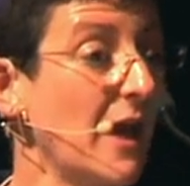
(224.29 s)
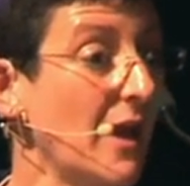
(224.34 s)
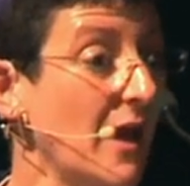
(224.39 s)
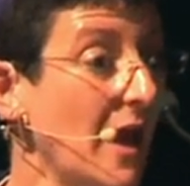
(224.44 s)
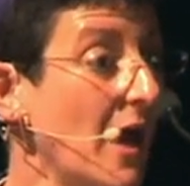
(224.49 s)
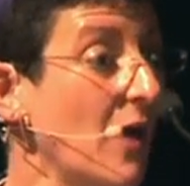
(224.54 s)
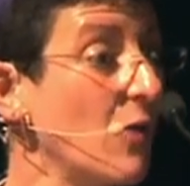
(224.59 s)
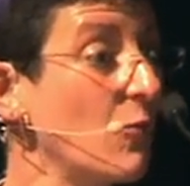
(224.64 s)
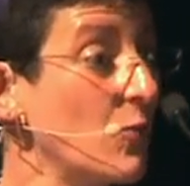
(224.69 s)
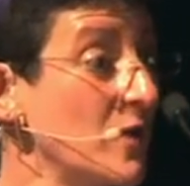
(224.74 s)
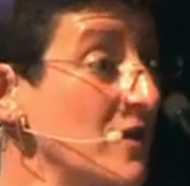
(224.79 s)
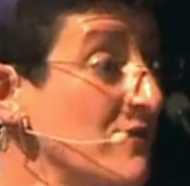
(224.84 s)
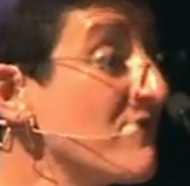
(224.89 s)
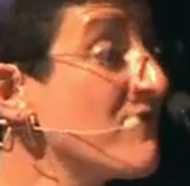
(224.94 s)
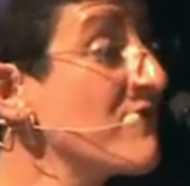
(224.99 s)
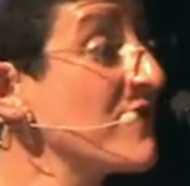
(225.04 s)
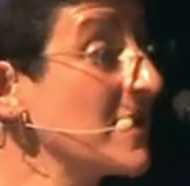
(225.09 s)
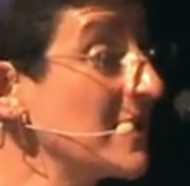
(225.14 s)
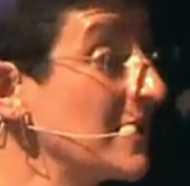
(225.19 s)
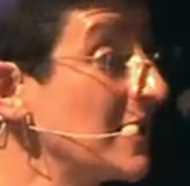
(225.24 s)
how we
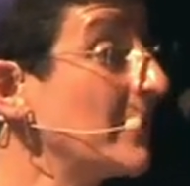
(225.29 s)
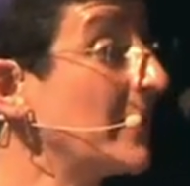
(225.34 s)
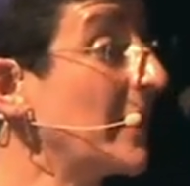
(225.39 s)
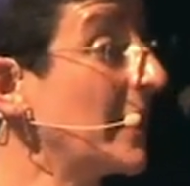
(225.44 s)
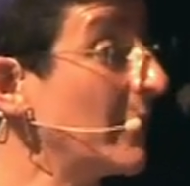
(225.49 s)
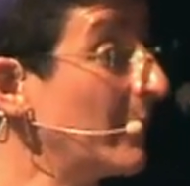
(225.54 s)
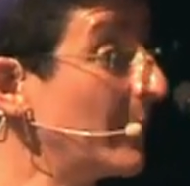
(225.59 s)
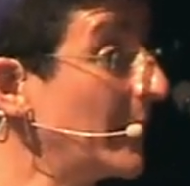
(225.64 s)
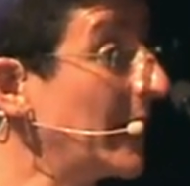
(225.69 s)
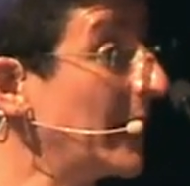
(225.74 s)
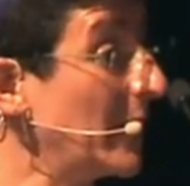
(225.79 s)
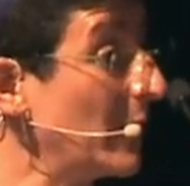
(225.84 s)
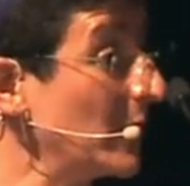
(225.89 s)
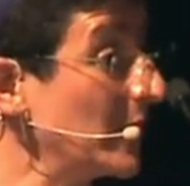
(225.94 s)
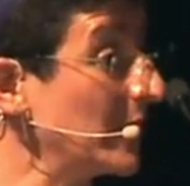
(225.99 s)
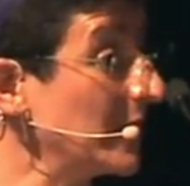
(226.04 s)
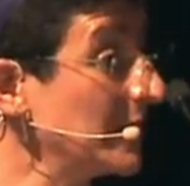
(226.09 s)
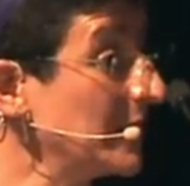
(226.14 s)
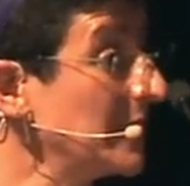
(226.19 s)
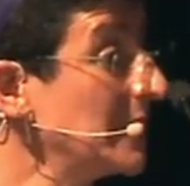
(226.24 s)
feel about
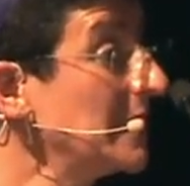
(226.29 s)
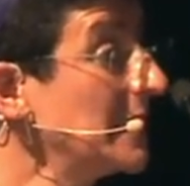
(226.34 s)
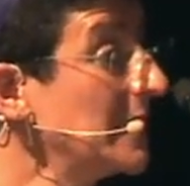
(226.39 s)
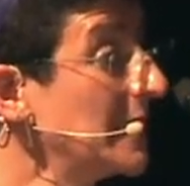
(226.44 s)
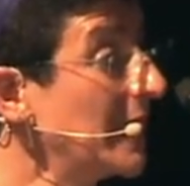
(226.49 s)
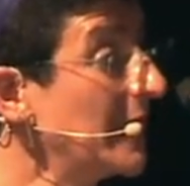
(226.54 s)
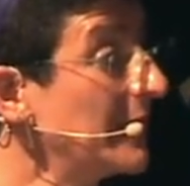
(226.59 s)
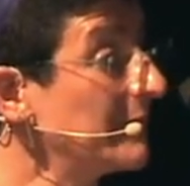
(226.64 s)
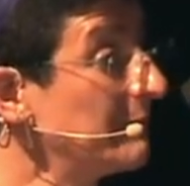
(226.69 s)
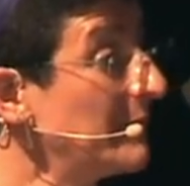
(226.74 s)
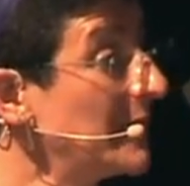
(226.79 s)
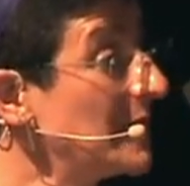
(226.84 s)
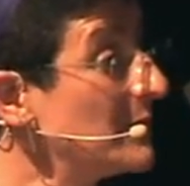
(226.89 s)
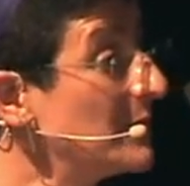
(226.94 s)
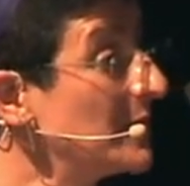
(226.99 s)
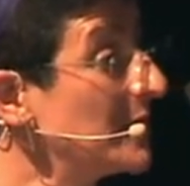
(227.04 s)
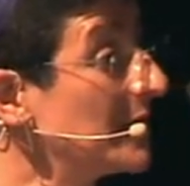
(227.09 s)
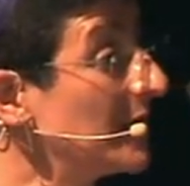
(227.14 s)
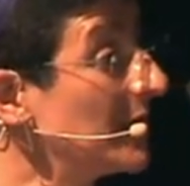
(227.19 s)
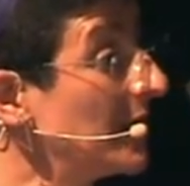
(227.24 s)
power, and
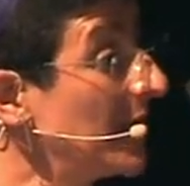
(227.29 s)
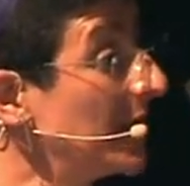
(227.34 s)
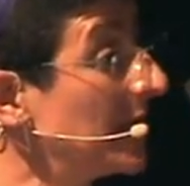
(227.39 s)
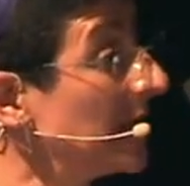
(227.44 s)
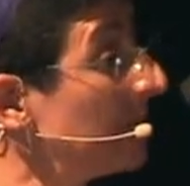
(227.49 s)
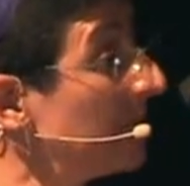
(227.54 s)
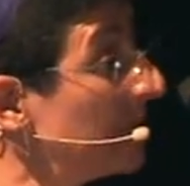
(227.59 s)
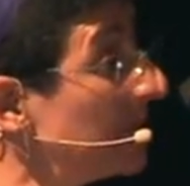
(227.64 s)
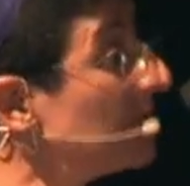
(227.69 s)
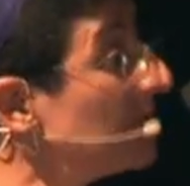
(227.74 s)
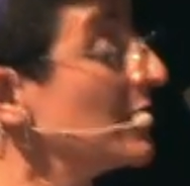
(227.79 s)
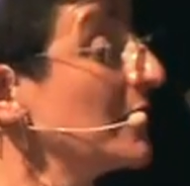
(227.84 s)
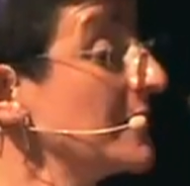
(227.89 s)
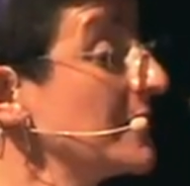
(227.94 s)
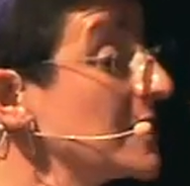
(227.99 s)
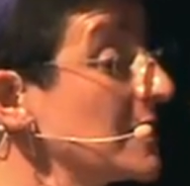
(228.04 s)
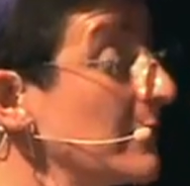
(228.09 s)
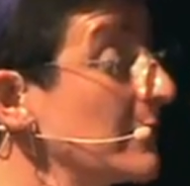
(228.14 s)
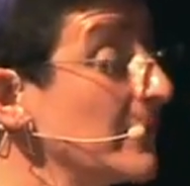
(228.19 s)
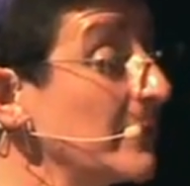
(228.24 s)
maybe an
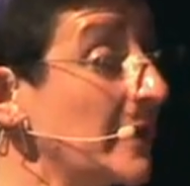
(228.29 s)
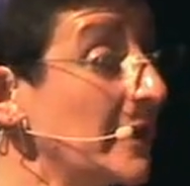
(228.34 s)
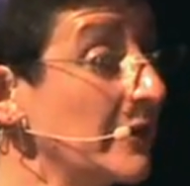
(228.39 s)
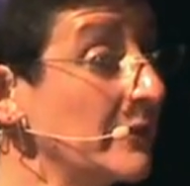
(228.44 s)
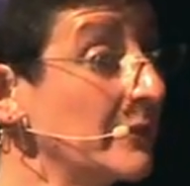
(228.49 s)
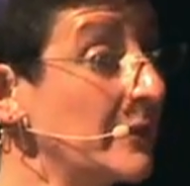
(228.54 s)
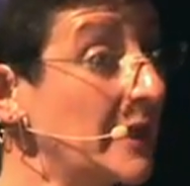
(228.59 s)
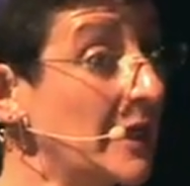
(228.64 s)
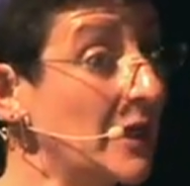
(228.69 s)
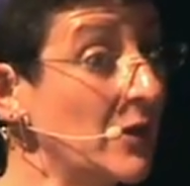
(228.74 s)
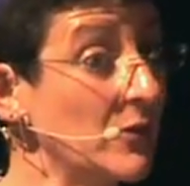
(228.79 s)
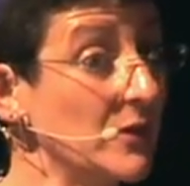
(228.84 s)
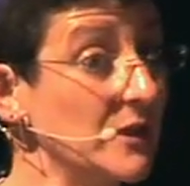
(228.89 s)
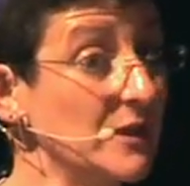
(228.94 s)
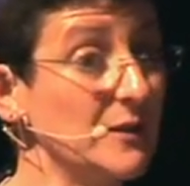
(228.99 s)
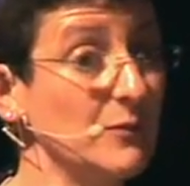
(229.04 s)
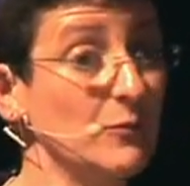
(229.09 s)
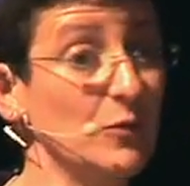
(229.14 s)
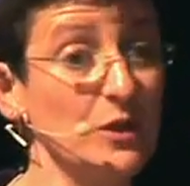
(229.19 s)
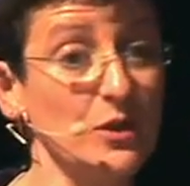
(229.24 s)
ambivalence about power.
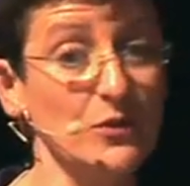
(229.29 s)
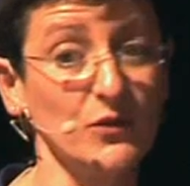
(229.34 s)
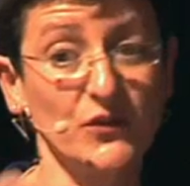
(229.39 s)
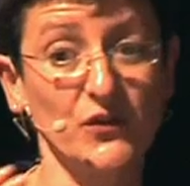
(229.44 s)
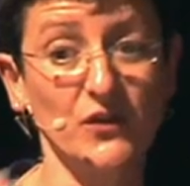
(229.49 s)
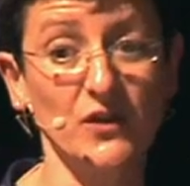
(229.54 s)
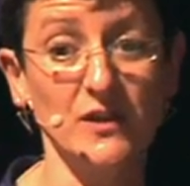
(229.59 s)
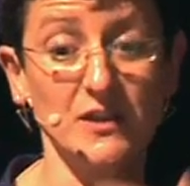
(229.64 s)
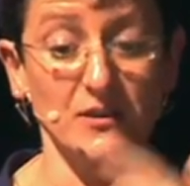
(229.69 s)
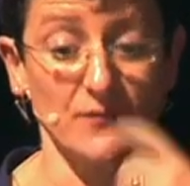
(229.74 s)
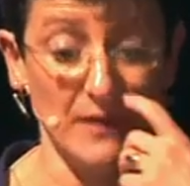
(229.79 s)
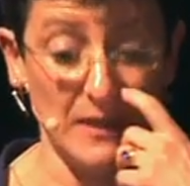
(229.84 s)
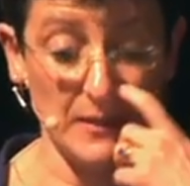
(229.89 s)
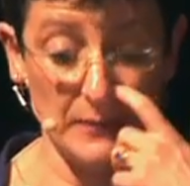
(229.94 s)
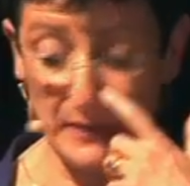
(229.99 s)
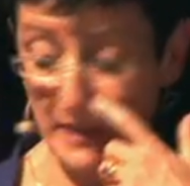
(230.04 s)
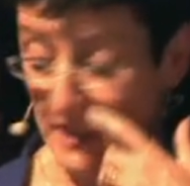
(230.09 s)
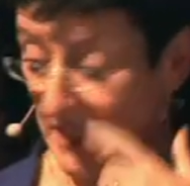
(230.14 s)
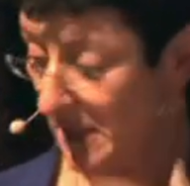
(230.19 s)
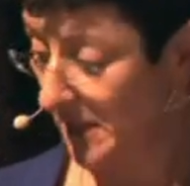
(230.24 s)
And what you see
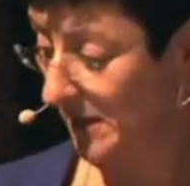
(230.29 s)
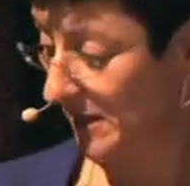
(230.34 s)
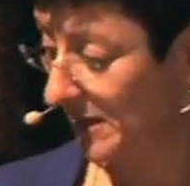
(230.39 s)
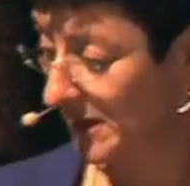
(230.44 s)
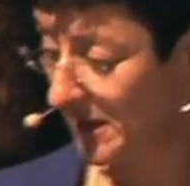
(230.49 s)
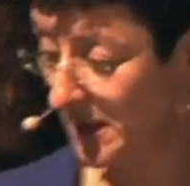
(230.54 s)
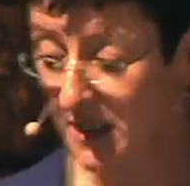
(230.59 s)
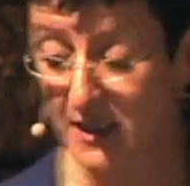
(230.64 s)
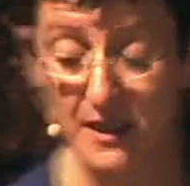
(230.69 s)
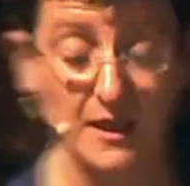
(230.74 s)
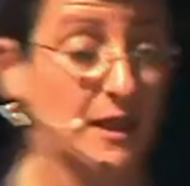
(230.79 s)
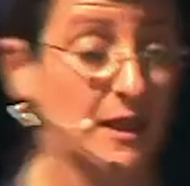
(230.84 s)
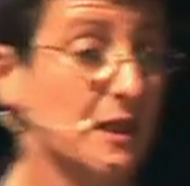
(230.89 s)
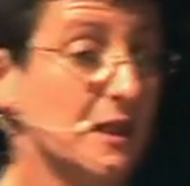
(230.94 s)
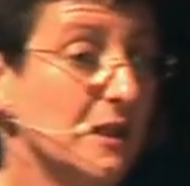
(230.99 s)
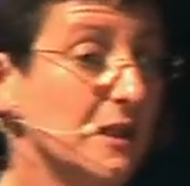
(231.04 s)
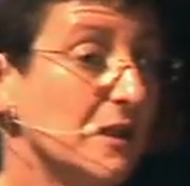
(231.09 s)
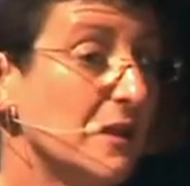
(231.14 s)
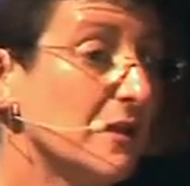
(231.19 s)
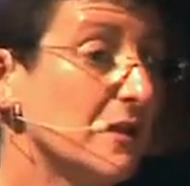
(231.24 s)
developing
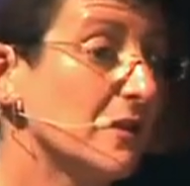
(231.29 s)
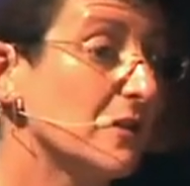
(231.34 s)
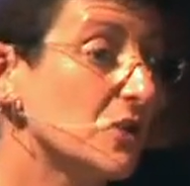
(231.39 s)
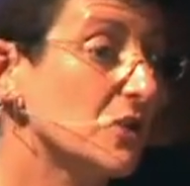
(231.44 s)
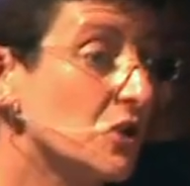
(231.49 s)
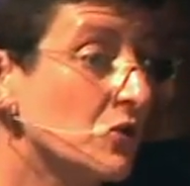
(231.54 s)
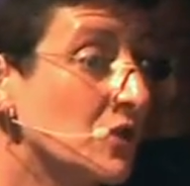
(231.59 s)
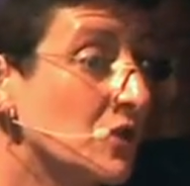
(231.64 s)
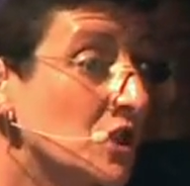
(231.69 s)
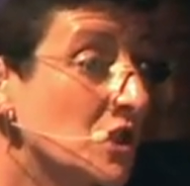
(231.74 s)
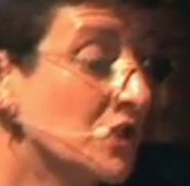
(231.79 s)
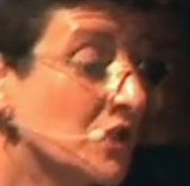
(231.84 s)
in Jewish